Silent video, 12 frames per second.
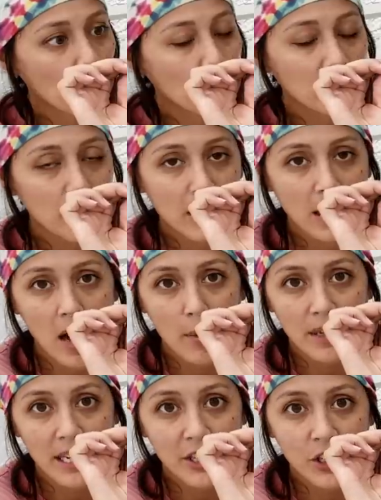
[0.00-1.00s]
put them in
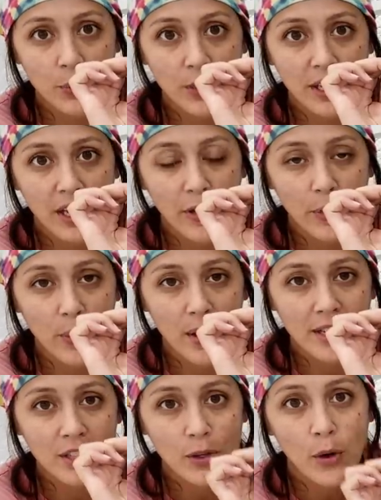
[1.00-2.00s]
combination with another
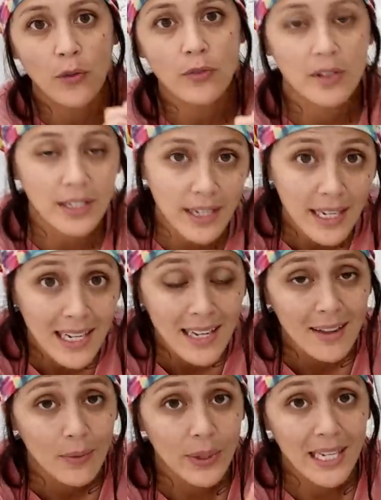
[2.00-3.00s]
one. So hopefully
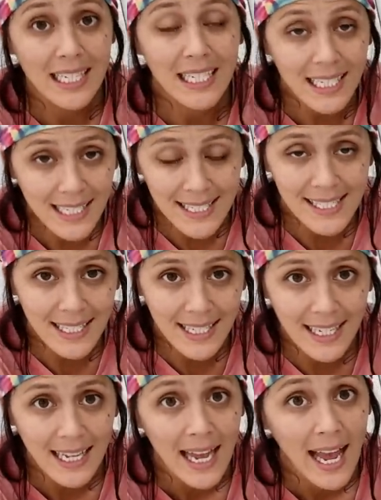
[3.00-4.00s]
we can
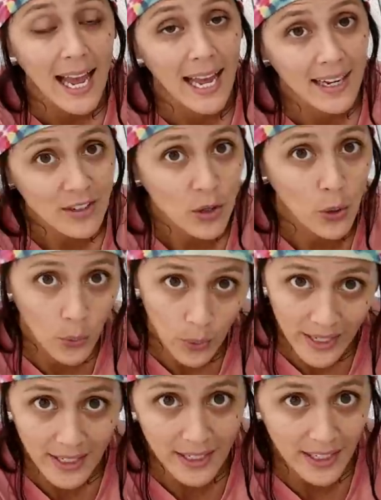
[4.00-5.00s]
easily and
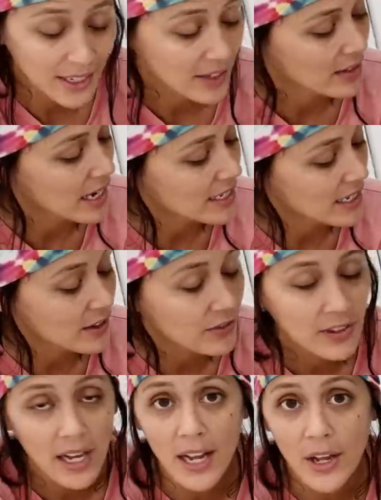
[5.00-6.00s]
quickly
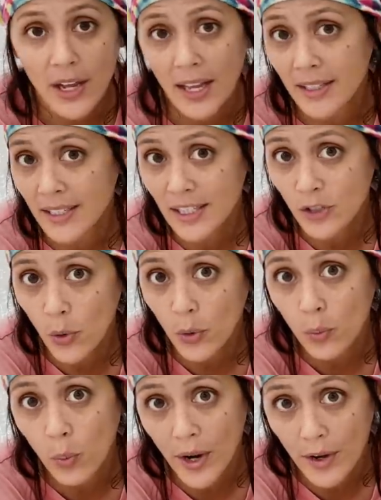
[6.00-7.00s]
identify at least
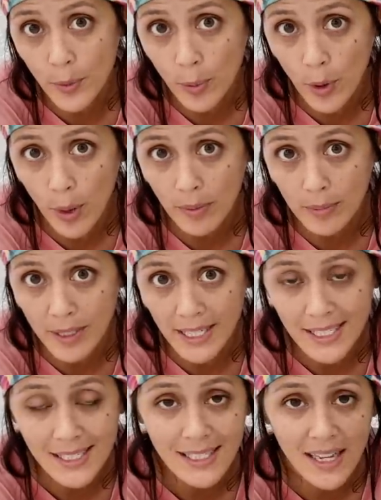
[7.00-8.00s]
where the problem
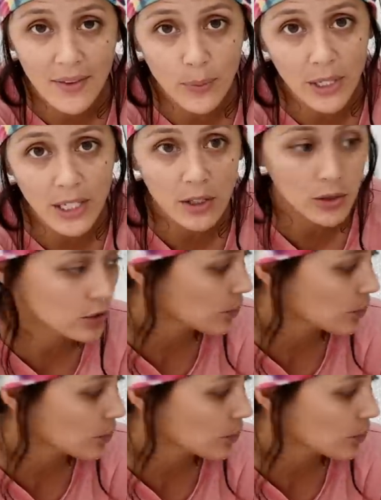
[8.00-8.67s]
is, and then we can look